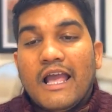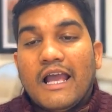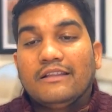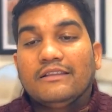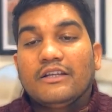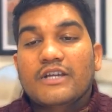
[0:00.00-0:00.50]

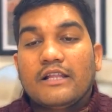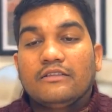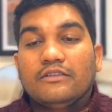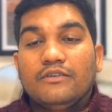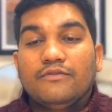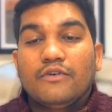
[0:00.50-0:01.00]
and the
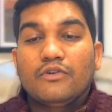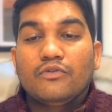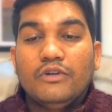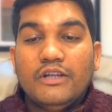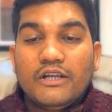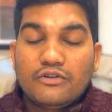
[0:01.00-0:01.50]
Shanti for
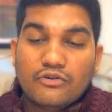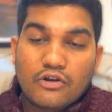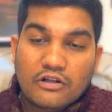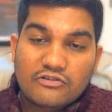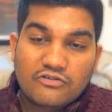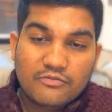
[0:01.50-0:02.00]
Gulika should
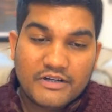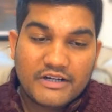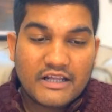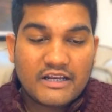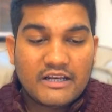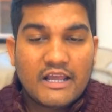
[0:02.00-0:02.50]
also be
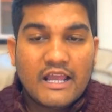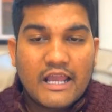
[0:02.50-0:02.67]
done,